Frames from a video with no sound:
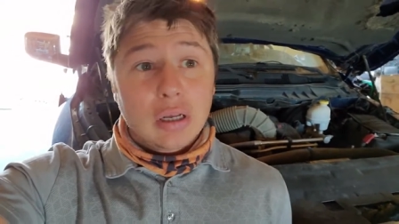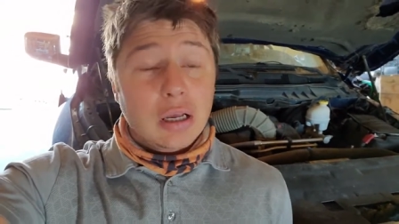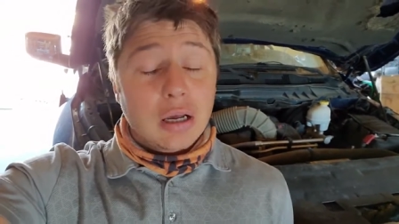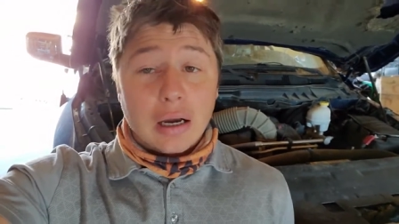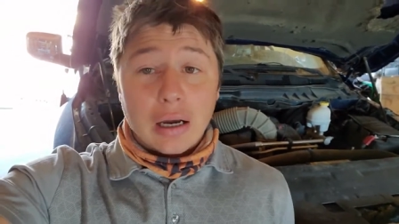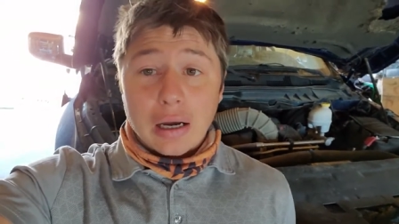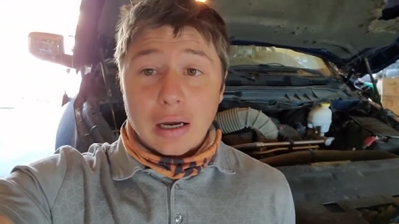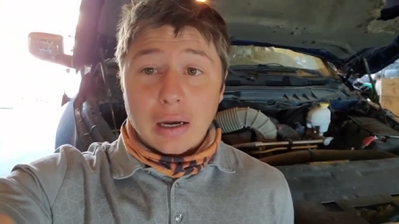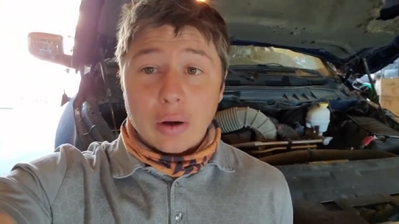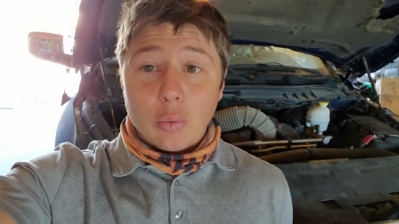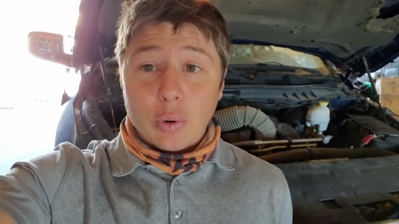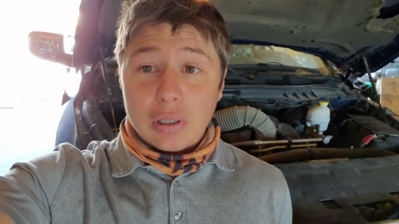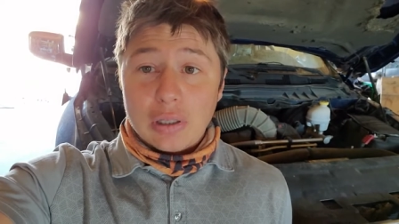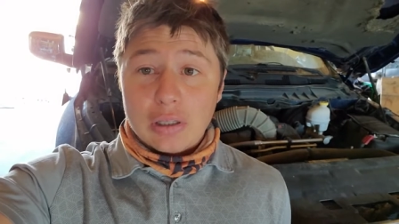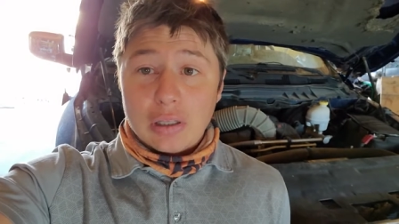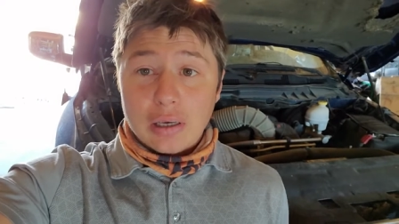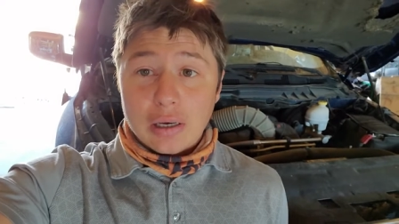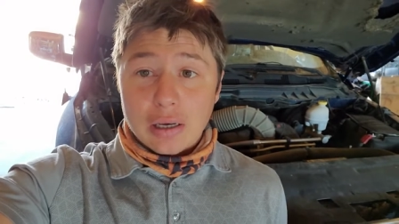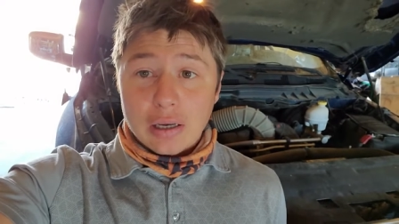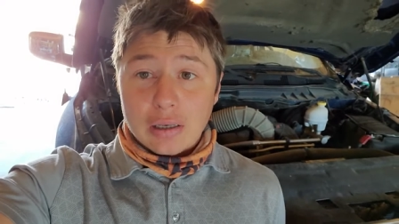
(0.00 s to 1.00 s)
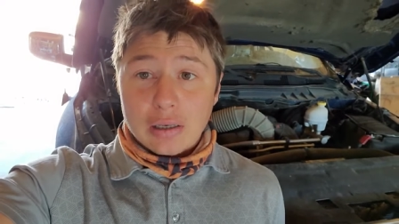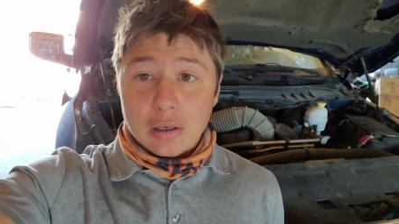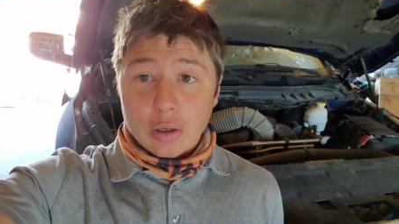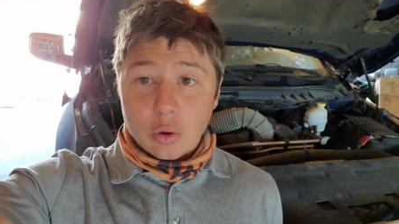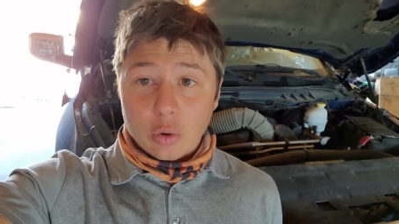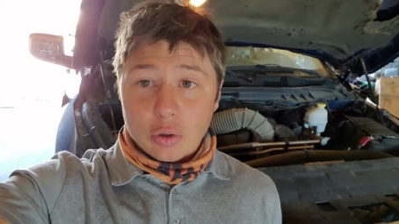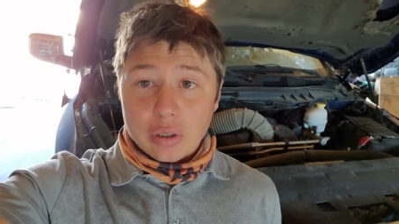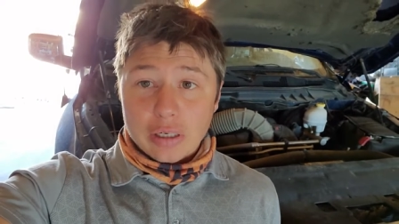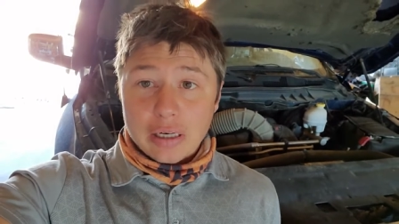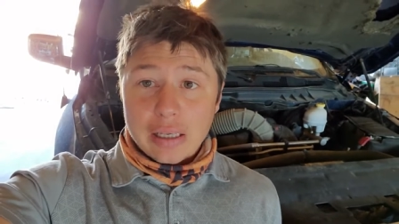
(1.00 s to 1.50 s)
Uh, I went to good
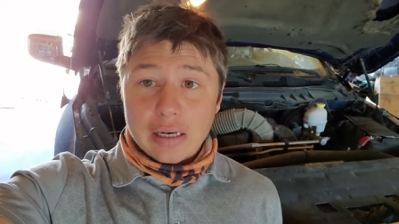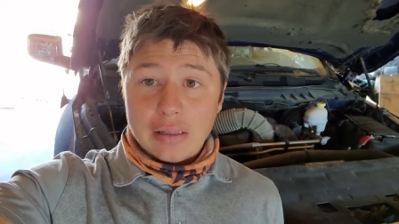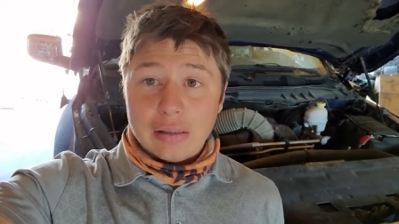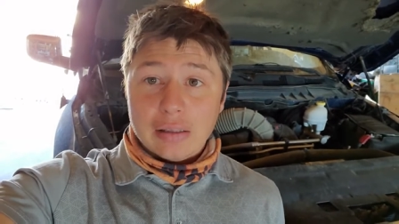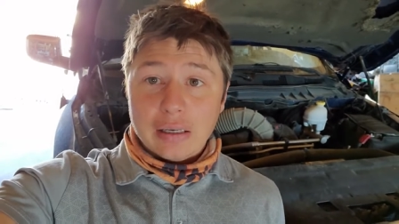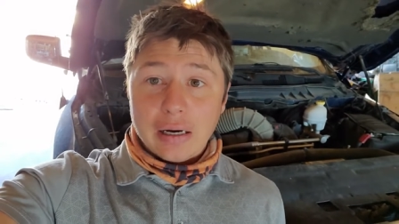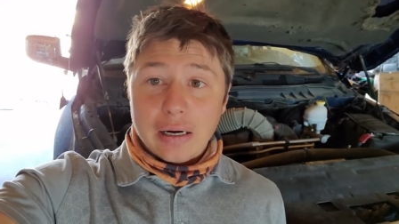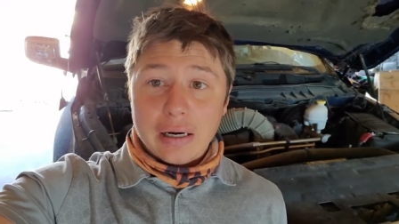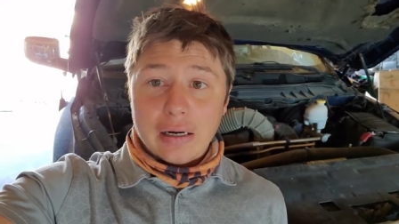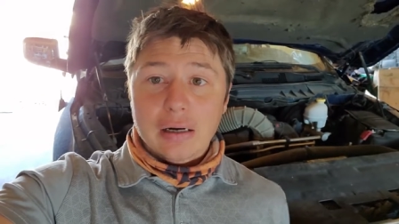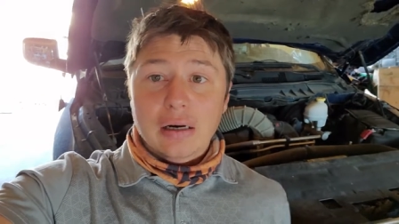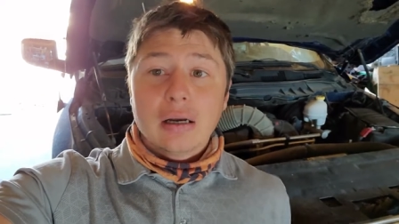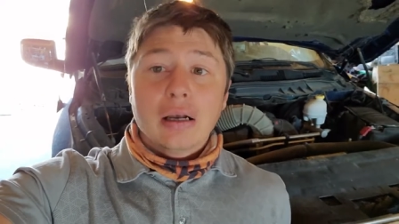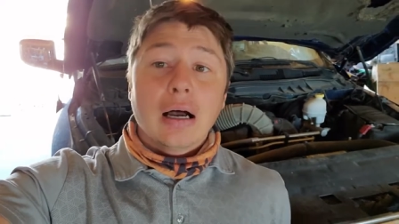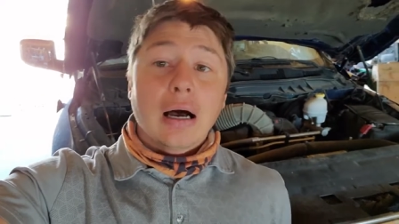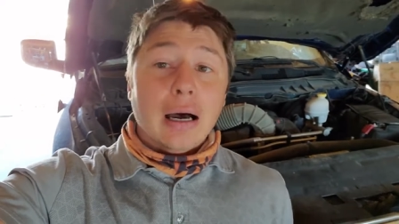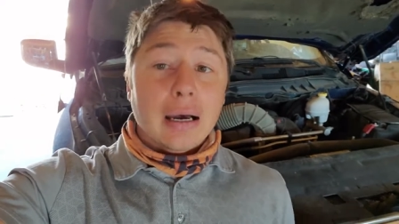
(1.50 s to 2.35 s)
old Canadian Tire.